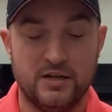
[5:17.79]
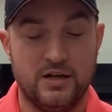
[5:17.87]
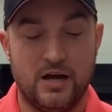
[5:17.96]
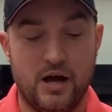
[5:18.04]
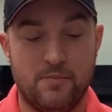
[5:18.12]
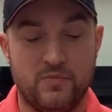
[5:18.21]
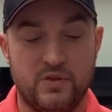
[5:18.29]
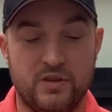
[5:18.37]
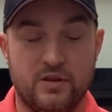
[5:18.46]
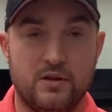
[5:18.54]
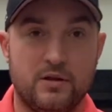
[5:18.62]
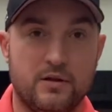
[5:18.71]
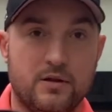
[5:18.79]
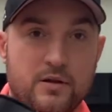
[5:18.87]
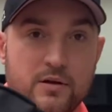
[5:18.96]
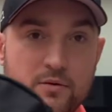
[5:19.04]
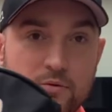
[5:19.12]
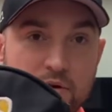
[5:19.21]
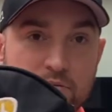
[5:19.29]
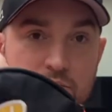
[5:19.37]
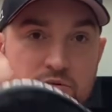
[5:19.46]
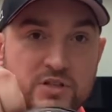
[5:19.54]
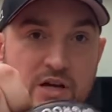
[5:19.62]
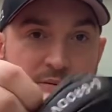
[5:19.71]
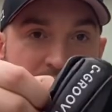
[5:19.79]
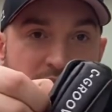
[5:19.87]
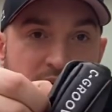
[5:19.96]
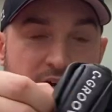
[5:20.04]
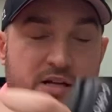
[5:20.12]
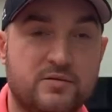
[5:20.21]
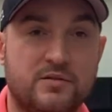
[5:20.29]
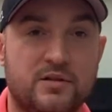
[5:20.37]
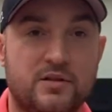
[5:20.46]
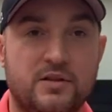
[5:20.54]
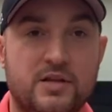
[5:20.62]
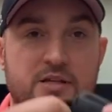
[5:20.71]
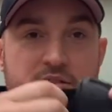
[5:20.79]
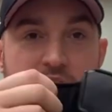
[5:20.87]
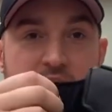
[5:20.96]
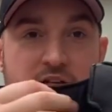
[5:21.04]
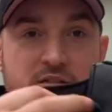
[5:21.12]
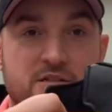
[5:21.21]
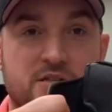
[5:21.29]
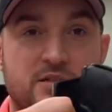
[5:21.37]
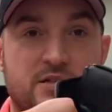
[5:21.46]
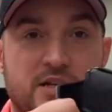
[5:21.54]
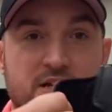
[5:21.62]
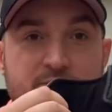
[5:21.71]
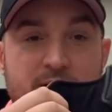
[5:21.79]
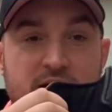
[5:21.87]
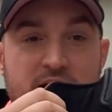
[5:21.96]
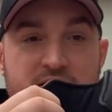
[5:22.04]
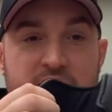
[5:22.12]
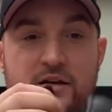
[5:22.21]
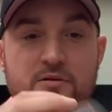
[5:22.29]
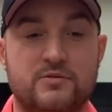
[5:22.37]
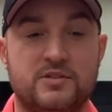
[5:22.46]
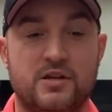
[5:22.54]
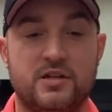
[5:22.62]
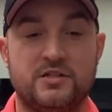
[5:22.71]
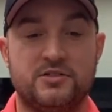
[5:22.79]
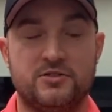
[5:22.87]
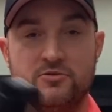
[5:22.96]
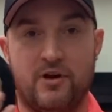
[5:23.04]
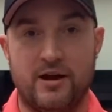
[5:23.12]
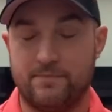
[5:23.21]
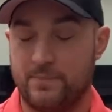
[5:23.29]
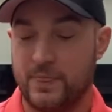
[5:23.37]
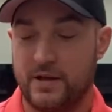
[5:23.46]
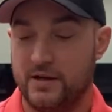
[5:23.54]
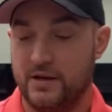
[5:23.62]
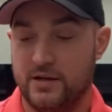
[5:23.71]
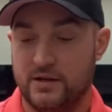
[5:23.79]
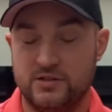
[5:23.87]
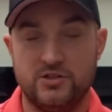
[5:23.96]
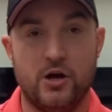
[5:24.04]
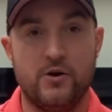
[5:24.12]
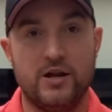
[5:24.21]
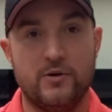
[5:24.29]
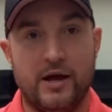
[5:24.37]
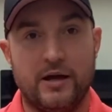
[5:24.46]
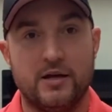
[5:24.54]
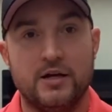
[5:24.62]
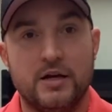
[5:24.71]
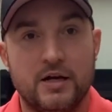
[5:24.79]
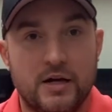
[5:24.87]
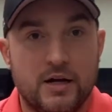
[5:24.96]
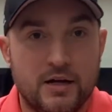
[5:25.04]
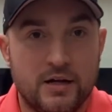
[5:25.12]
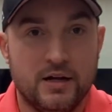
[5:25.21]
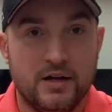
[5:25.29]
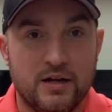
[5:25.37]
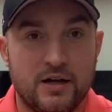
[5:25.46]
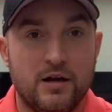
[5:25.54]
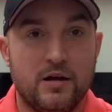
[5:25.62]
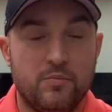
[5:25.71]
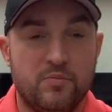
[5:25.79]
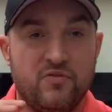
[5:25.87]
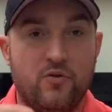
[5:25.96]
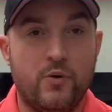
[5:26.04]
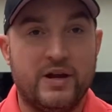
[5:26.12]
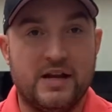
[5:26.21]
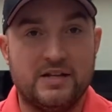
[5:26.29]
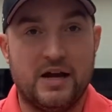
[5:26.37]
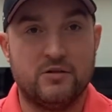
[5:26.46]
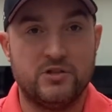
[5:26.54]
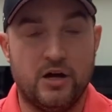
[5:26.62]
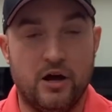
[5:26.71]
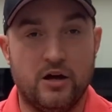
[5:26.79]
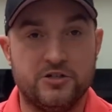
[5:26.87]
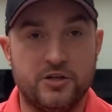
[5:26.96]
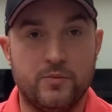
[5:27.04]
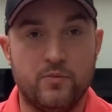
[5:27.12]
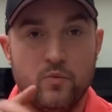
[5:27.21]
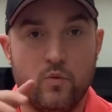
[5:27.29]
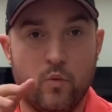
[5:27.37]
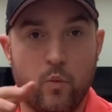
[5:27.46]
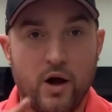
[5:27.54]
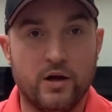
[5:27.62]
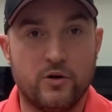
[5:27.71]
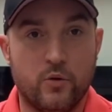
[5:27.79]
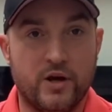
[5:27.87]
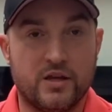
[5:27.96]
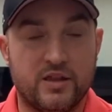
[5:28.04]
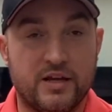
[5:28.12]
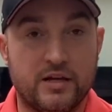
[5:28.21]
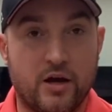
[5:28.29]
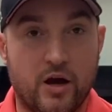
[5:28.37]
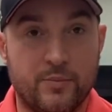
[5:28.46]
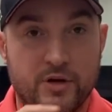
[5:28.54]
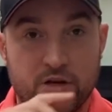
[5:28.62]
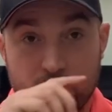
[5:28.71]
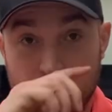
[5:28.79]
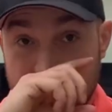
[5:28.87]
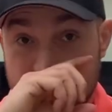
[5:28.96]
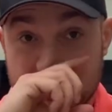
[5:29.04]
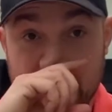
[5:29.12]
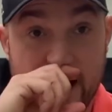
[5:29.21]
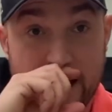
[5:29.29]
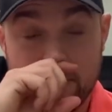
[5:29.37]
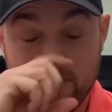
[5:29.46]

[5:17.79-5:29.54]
What I will say about the yes is this. It's magnetic, which I think is just great. So anyway, before we get down to Hersham, one quick thing that I'm going to quickly say.